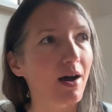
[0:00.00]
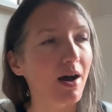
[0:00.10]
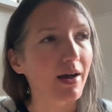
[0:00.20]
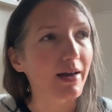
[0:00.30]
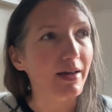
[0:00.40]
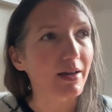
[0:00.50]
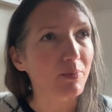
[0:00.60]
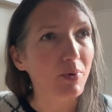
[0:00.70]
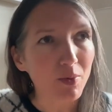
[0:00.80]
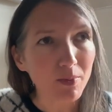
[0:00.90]

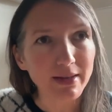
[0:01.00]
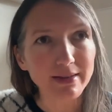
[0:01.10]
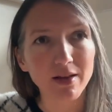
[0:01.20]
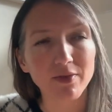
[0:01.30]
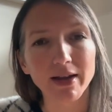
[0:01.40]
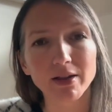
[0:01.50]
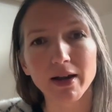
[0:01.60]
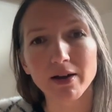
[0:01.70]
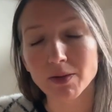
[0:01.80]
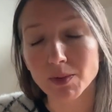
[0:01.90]
I put myself out
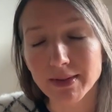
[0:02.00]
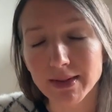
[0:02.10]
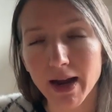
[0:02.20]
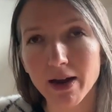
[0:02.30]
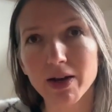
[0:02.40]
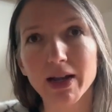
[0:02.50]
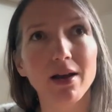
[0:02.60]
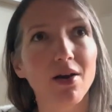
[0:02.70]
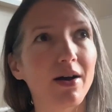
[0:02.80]
there. It was scary.